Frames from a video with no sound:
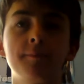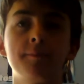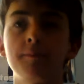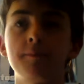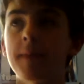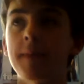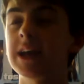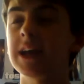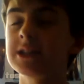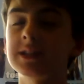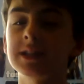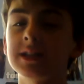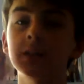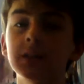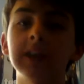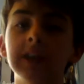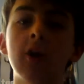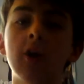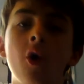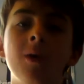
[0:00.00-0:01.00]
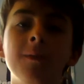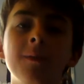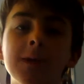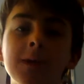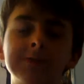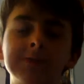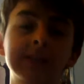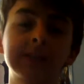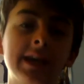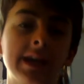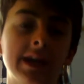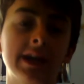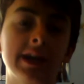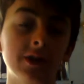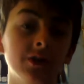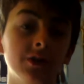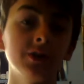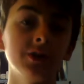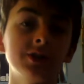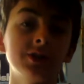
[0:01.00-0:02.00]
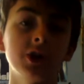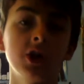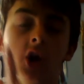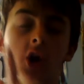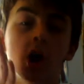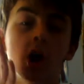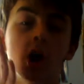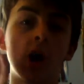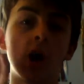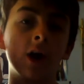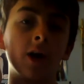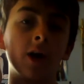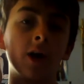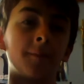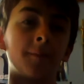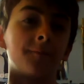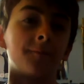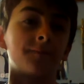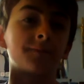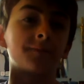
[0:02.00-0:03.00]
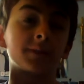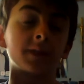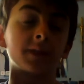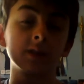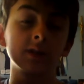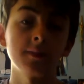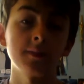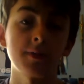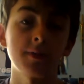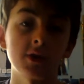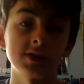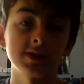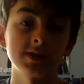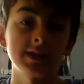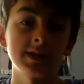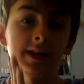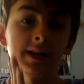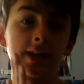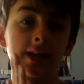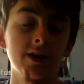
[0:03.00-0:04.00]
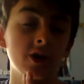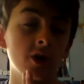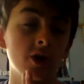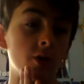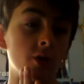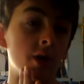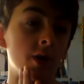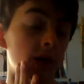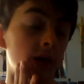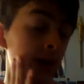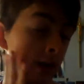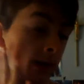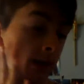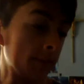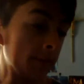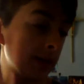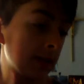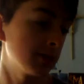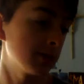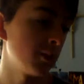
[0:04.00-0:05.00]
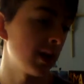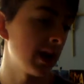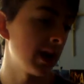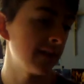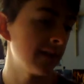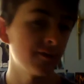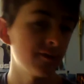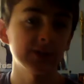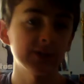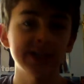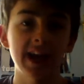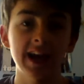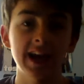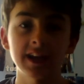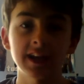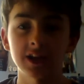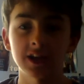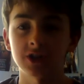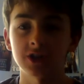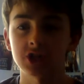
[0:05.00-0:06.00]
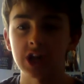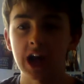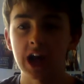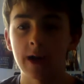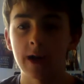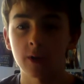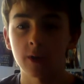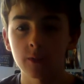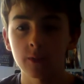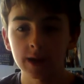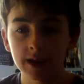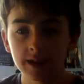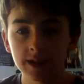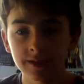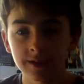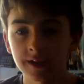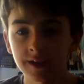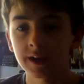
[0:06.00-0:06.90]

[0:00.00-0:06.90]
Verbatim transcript: basically almost killed um, the person her um, his wife was taking a shower with.